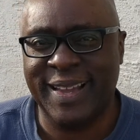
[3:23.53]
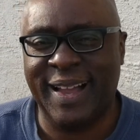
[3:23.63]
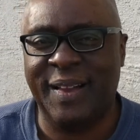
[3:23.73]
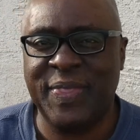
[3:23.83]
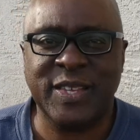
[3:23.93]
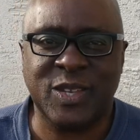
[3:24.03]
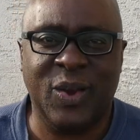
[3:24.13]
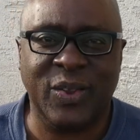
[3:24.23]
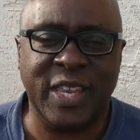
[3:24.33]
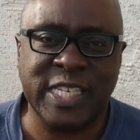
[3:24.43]
Uh, that's
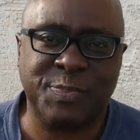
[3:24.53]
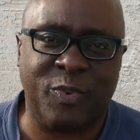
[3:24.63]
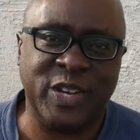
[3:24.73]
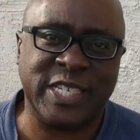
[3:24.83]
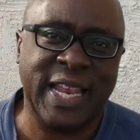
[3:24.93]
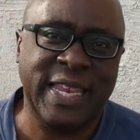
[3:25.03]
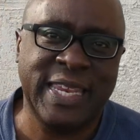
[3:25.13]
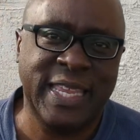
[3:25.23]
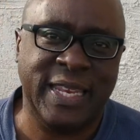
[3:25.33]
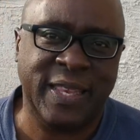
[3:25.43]
all the inspiration I
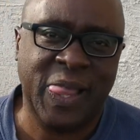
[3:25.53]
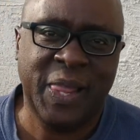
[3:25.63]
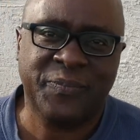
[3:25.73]
needed.